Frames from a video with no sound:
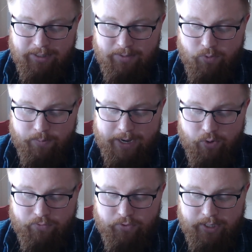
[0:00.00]
The more
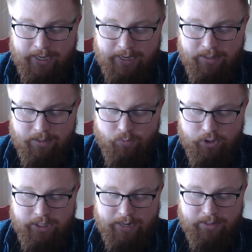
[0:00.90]
powerful they get, the
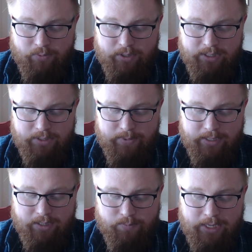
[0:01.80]
more time they want to
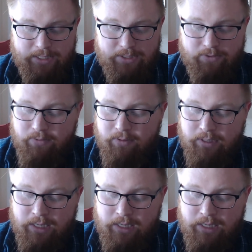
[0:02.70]
spend in a meat suit.